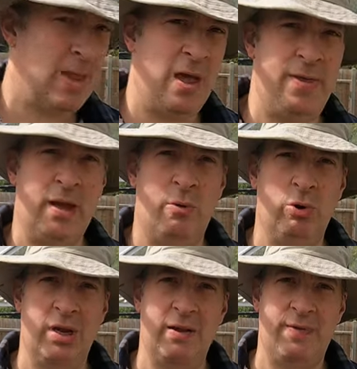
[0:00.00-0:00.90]
I think I
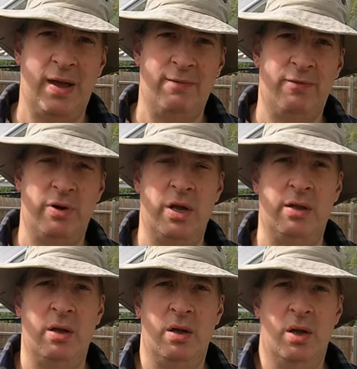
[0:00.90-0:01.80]
will leave that for
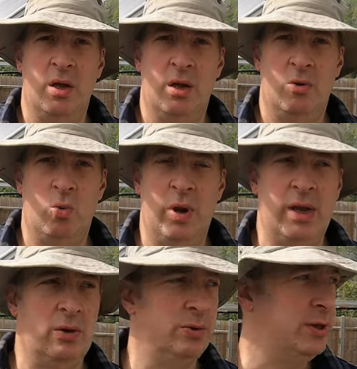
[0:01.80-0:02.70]
another
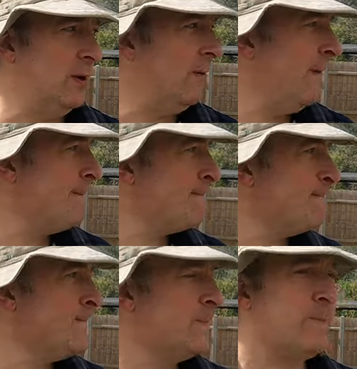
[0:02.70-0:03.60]
week or two.
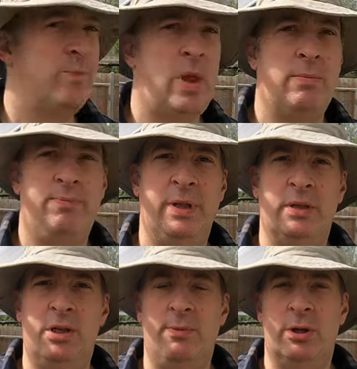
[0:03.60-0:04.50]
But the
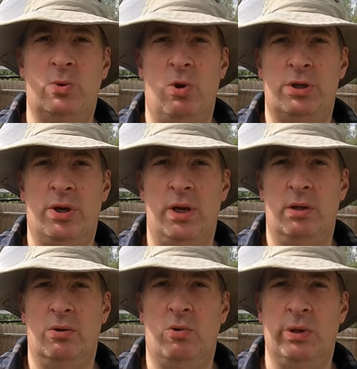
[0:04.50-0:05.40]
summer squash, I
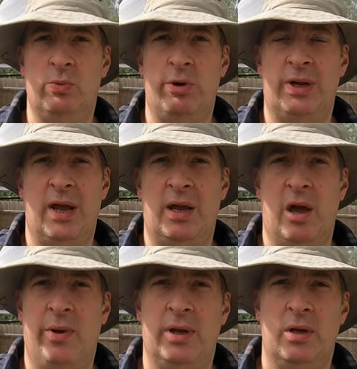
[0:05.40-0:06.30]
always want to get
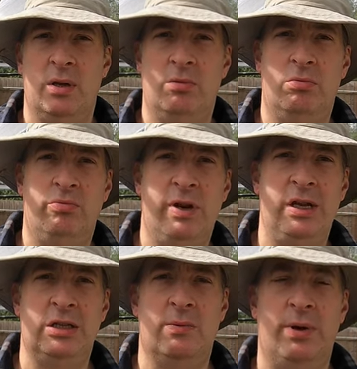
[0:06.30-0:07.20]
going
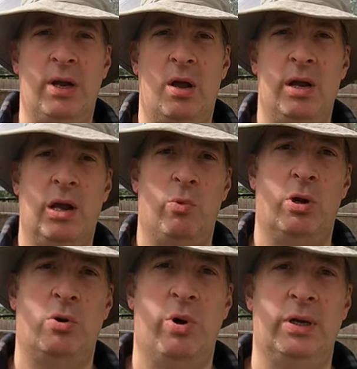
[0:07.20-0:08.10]
reasonably early. I
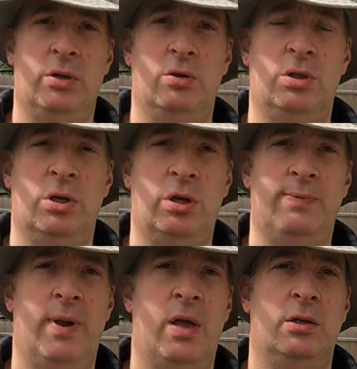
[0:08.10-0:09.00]
want quite good
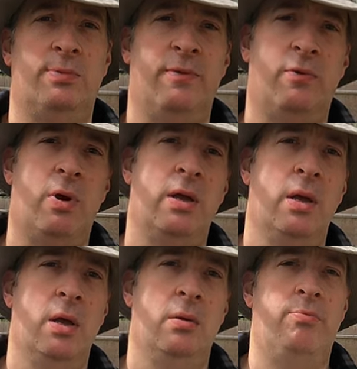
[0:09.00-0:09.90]
sized plants before I
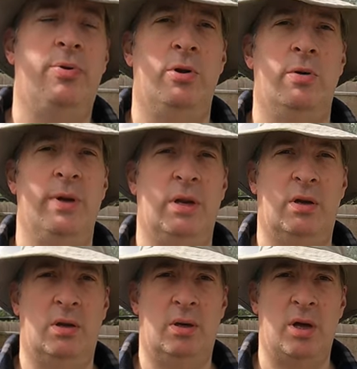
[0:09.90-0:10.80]
put them in the
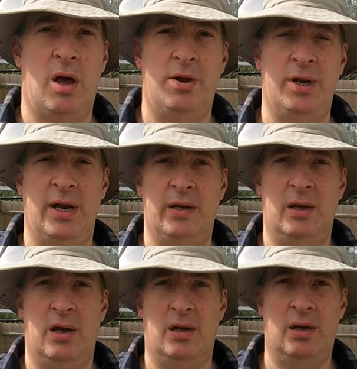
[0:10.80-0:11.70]
garden and
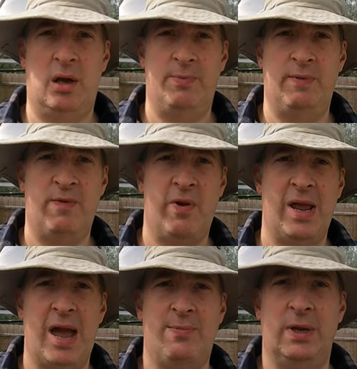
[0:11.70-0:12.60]
I'd be very
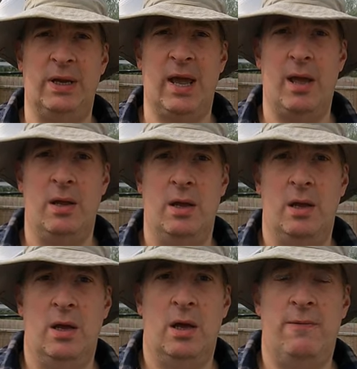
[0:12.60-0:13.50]
happy to get
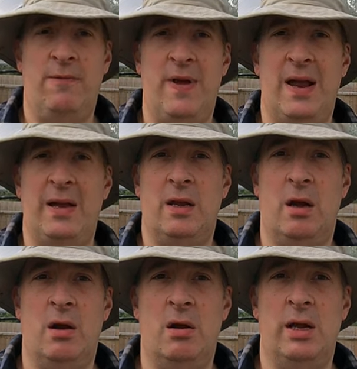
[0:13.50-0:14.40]
a fairly
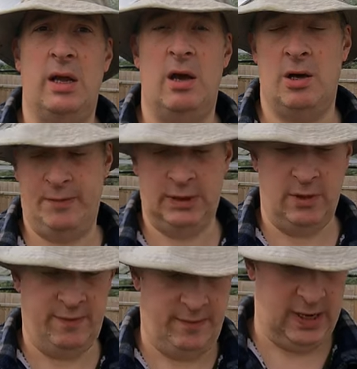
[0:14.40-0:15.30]
early harvest off of